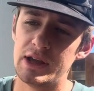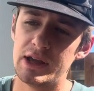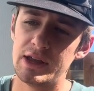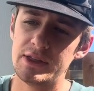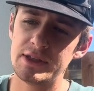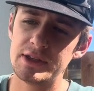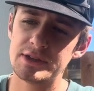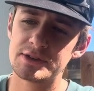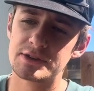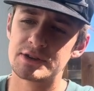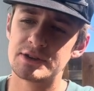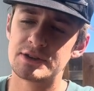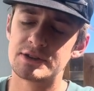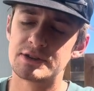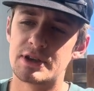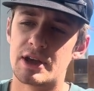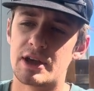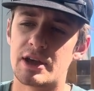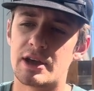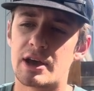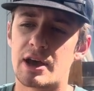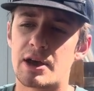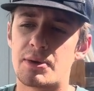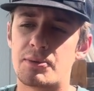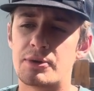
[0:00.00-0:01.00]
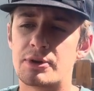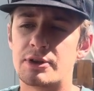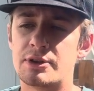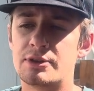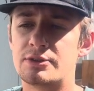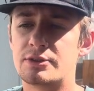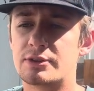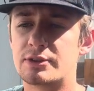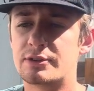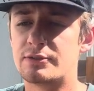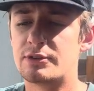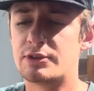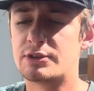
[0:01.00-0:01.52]
And let's just say I want to
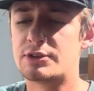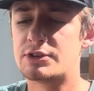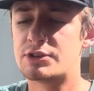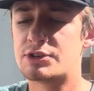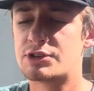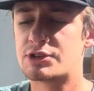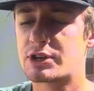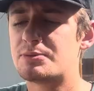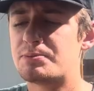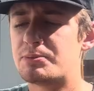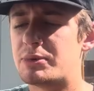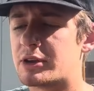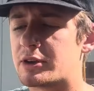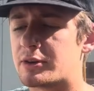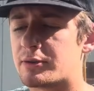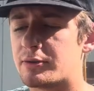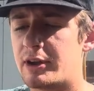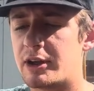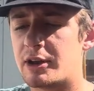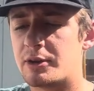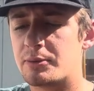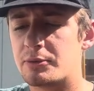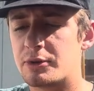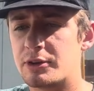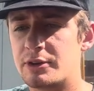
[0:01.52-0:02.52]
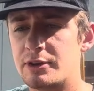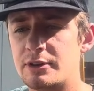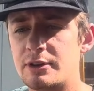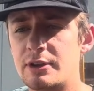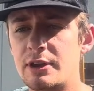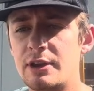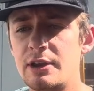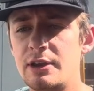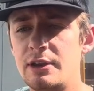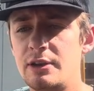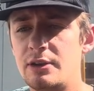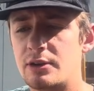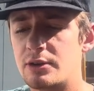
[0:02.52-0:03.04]
deliver it to, just pick a random one,
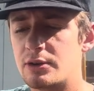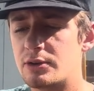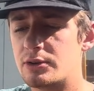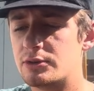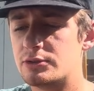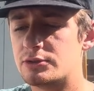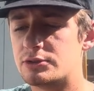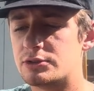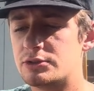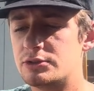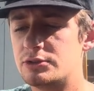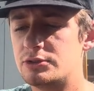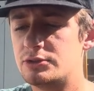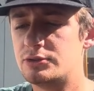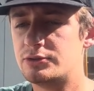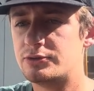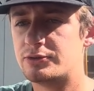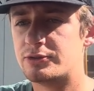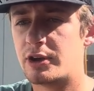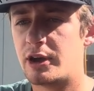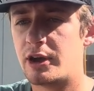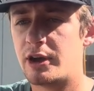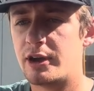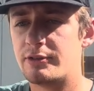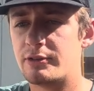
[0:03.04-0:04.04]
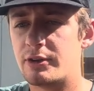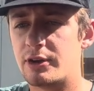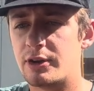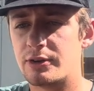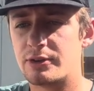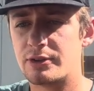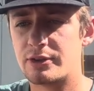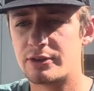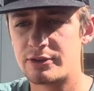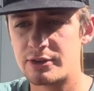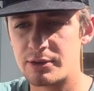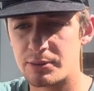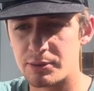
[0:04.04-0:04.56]
90250.
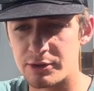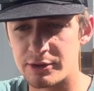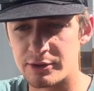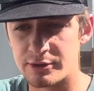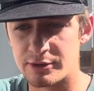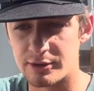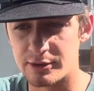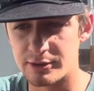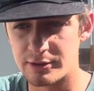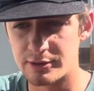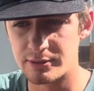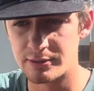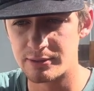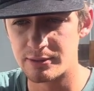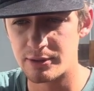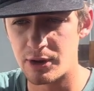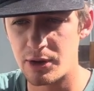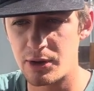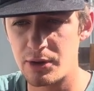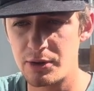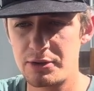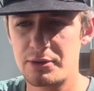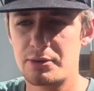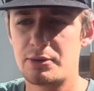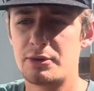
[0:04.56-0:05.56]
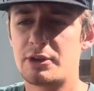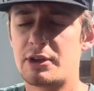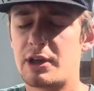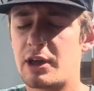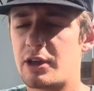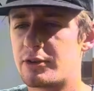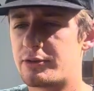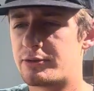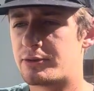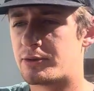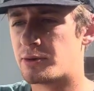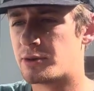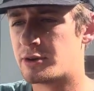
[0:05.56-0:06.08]
Let's see where this is. Hawthorne,
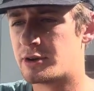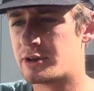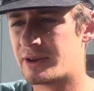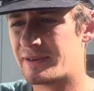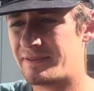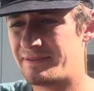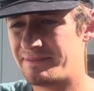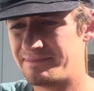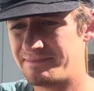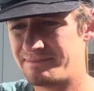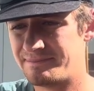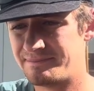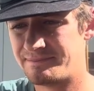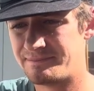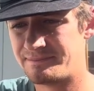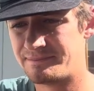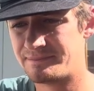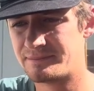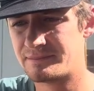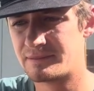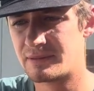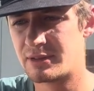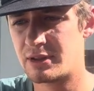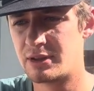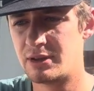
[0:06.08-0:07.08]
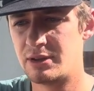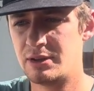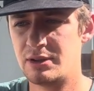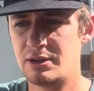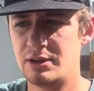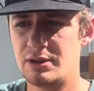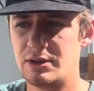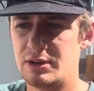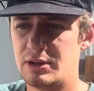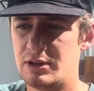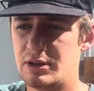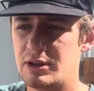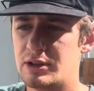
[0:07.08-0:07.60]
California.
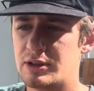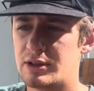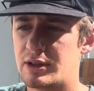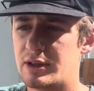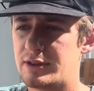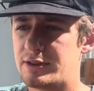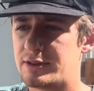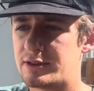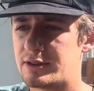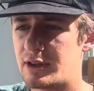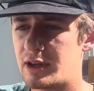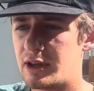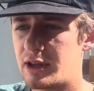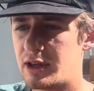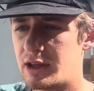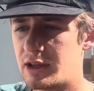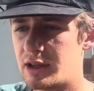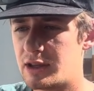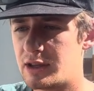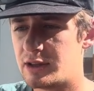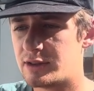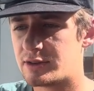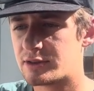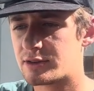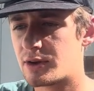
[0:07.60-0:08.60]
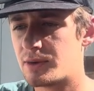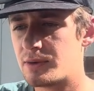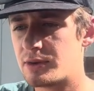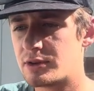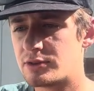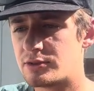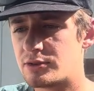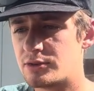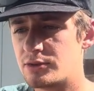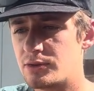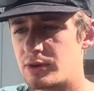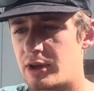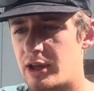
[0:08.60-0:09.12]
Let's say it's going
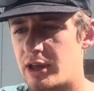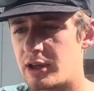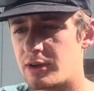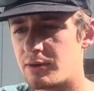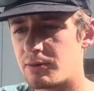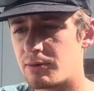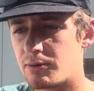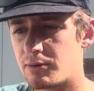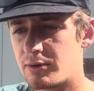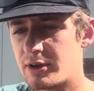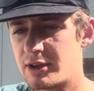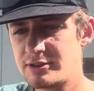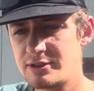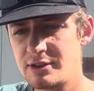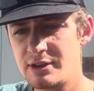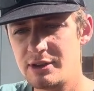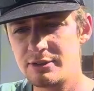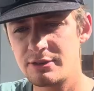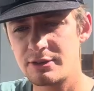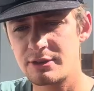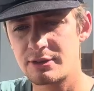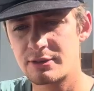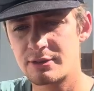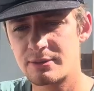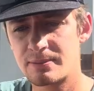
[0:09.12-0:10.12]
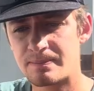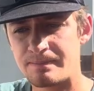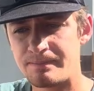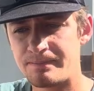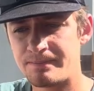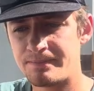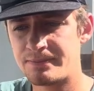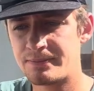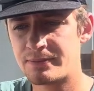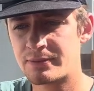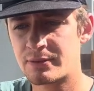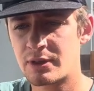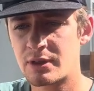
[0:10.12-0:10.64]
to a residence.
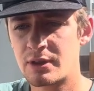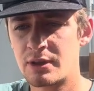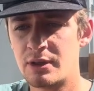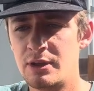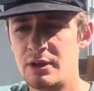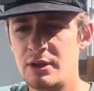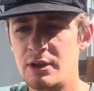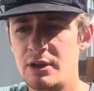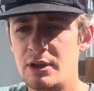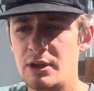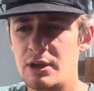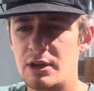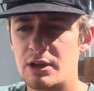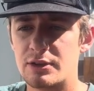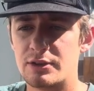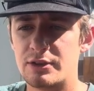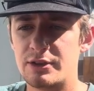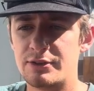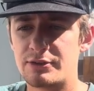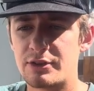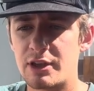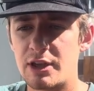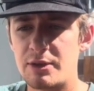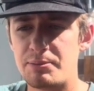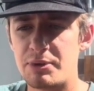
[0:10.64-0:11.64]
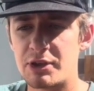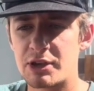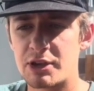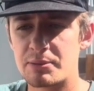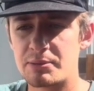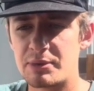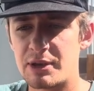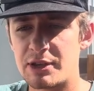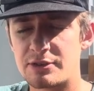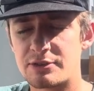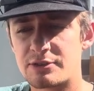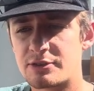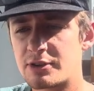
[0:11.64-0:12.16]
Liftgate pickup
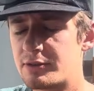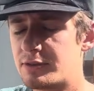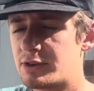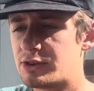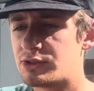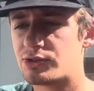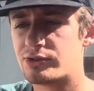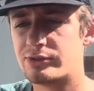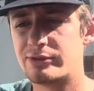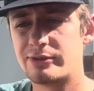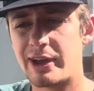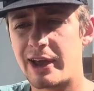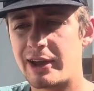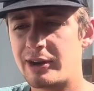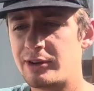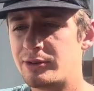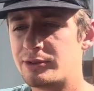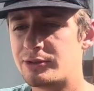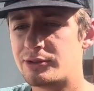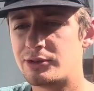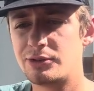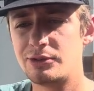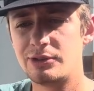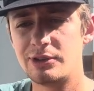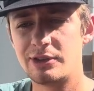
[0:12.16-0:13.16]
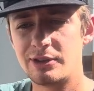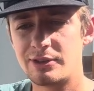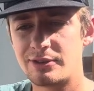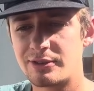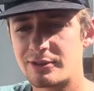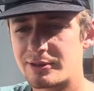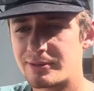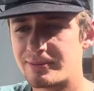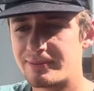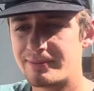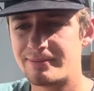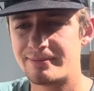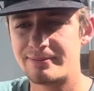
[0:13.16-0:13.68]
at service. I don't do this.